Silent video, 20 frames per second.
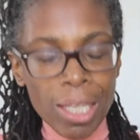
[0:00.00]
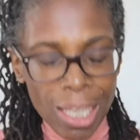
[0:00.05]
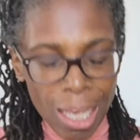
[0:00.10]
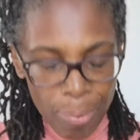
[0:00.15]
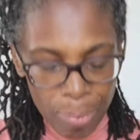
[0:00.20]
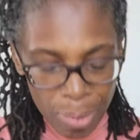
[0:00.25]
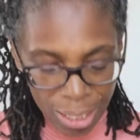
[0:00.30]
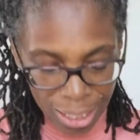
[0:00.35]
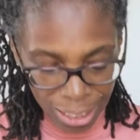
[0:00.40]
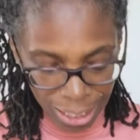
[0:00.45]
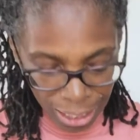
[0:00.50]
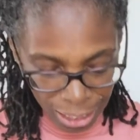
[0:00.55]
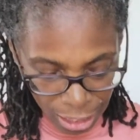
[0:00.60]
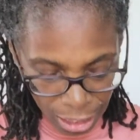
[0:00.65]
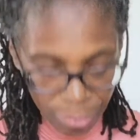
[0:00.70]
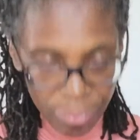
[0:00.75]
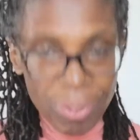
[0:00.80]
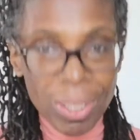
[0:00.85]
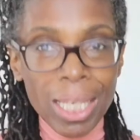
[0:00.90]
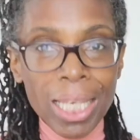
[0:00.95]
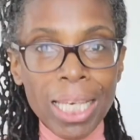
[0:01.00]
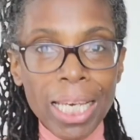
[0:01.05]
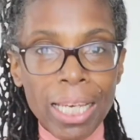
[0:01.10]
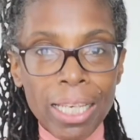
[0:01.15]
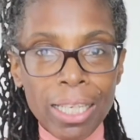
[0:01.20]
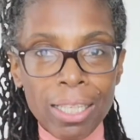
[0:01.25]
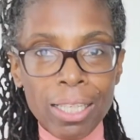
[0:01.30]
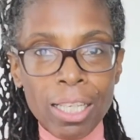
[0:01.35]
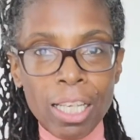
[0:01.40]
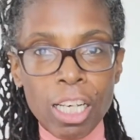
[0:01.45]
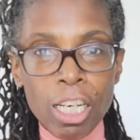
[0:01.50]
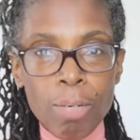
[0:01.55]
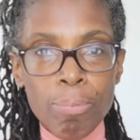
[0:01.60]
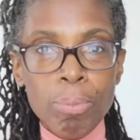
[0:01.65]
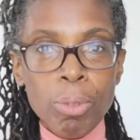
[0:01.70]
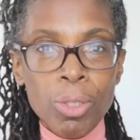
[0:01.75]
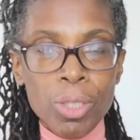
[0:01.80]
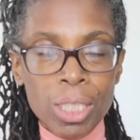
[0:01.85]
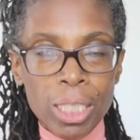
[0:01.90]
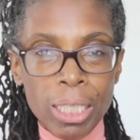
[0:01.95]
And we tend to forget our
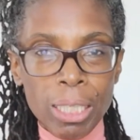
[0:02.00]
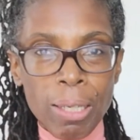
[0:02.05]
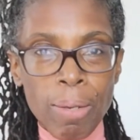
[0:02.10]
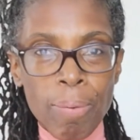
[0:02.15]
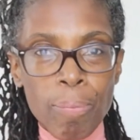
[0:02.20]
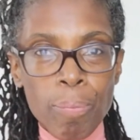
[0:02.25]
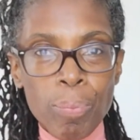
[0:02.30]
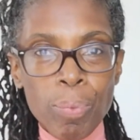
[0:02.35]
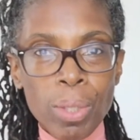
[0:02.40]
body.